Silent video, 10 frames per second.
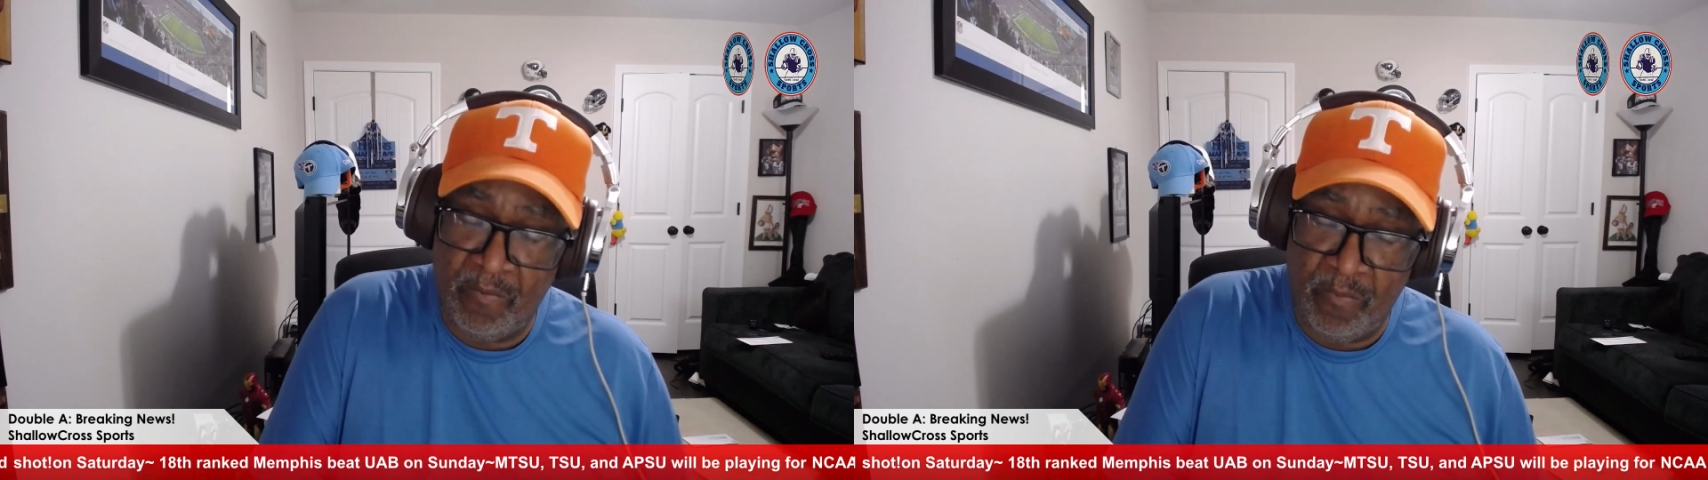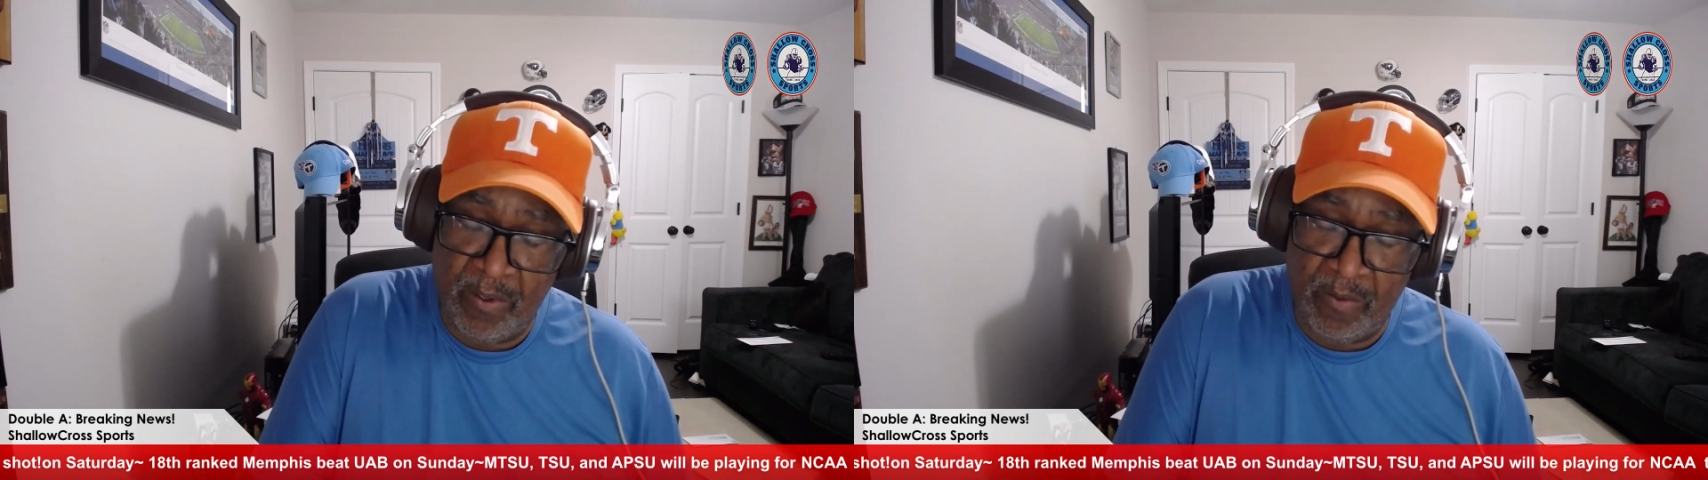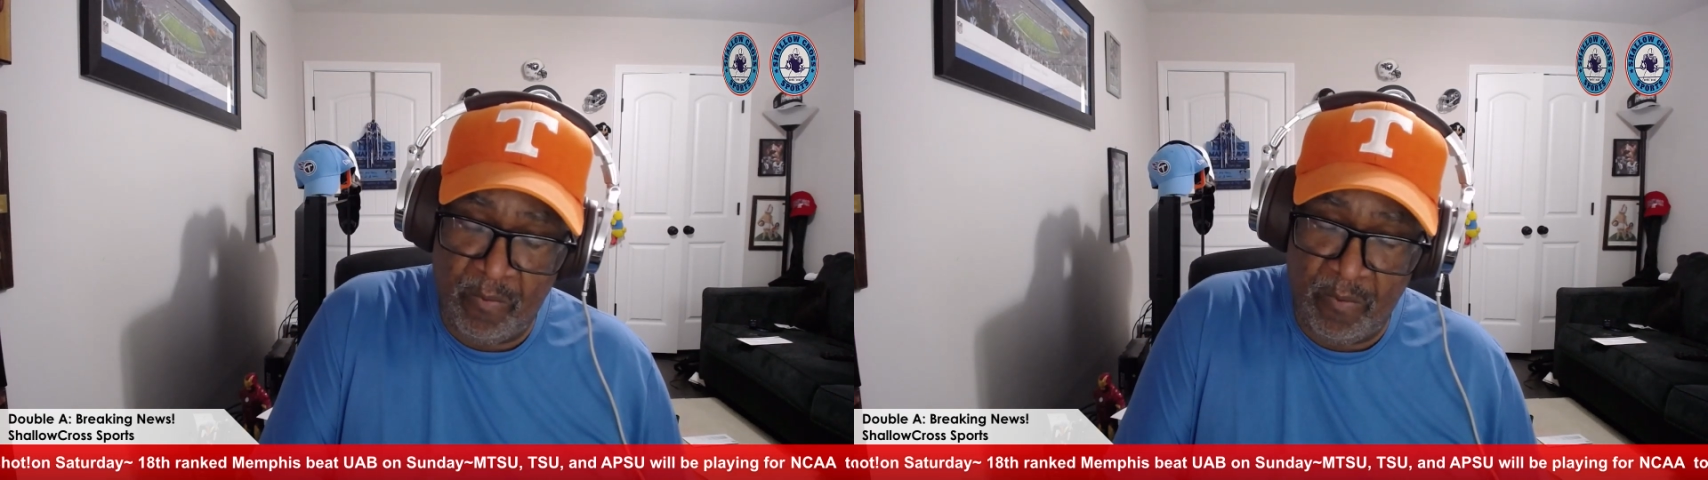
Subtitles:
when